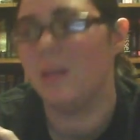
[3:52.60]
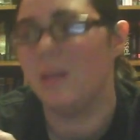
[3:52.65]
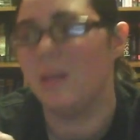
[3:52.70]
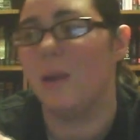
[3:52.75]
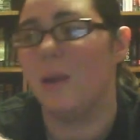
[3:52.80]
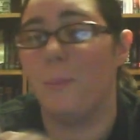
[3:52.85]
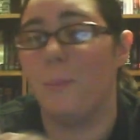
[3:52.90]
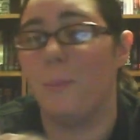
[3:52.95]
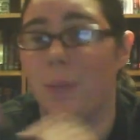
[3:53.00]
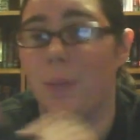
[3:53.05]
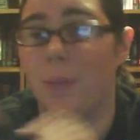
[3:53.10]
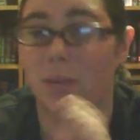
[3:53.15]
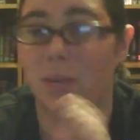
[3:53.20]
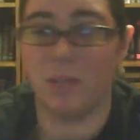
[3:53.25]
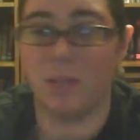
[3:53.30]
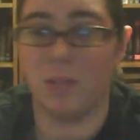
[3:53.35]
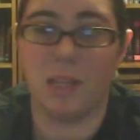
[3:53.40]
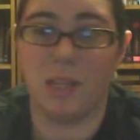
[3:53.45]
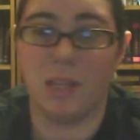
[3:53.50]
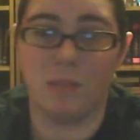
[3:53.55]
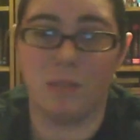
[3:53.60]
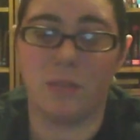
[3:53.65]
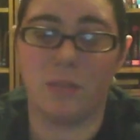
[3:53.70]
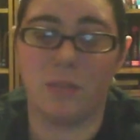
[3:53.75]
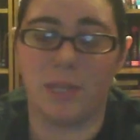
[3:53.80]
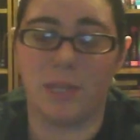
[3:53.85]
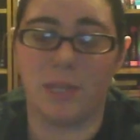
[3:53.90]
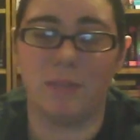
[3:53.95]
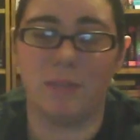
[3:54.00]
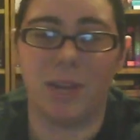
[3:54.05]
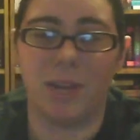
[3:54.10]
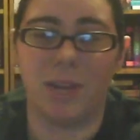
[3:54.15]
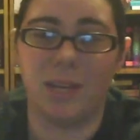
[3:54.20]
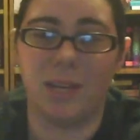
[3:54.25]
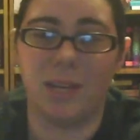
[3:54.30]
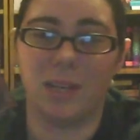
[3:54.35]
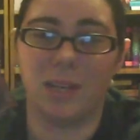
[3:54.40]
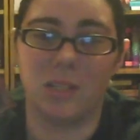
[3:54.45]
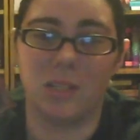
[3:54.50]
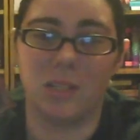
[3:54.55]
But I really loved Written in Red,
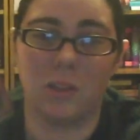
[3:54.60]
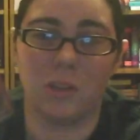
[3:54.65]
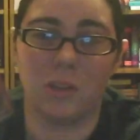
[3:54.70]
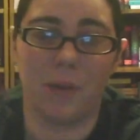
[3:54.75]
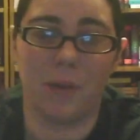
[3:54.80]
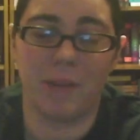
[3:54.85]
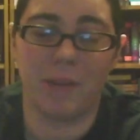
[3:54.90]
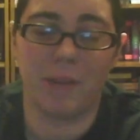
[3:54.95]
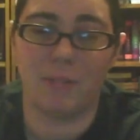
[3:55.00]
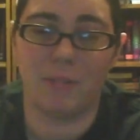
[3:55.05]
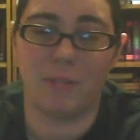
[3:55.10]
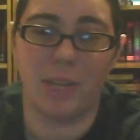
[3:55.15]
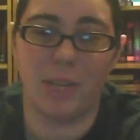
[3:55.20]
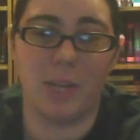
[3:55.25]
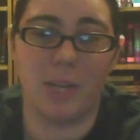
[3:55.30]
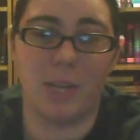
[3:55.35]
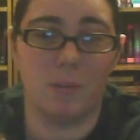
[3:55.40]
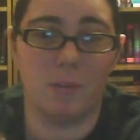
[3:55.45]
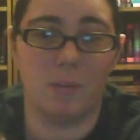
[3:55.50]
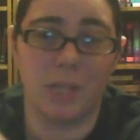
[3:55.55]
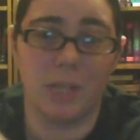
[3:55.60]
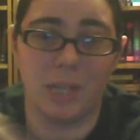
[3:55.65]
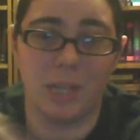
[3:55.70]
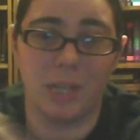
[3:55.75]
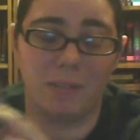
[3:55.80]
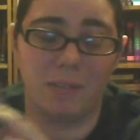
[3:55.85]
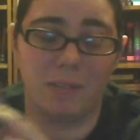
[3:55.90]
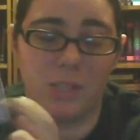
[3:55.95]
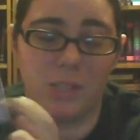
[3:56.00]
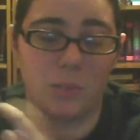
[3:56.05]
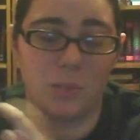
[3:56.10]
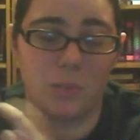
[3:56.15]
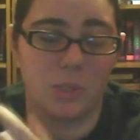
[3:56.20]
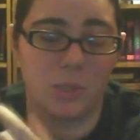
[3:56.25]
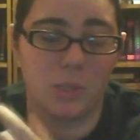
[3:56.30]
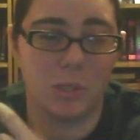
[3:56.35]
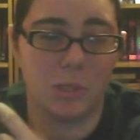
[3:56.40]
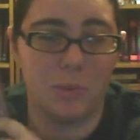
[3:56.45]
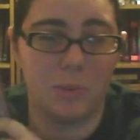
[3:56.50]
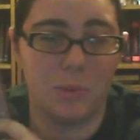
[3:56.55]
and so I have a feeling I'm really going to love this one
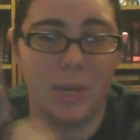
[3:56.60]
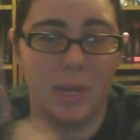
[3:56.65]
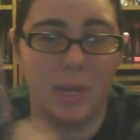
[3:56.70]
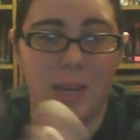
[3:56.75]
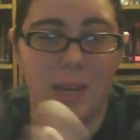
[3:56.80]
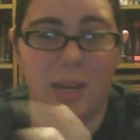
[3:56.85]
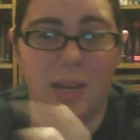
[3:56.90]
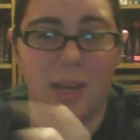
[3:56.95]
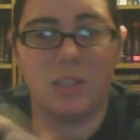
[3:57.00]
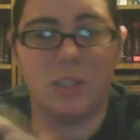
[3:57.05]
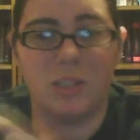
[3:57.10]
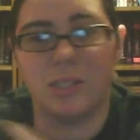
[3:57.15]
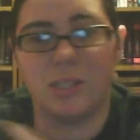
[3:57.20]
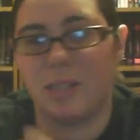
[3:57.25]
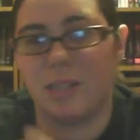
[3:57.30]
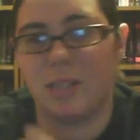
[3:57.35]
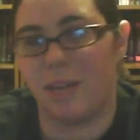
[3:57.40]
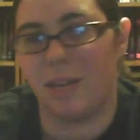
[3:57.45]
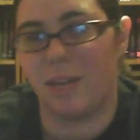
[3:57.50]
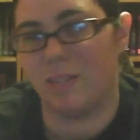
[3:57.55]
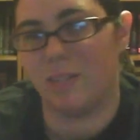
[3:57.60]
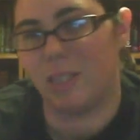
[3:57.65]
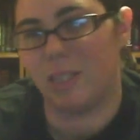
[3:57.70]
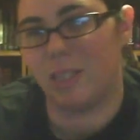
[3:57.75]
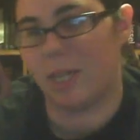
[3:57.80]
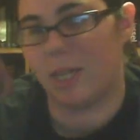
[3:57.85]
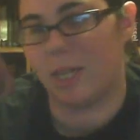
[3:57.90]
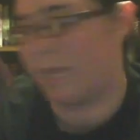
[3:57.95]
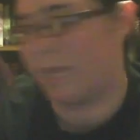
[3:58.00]
too. I just haven't done it yet.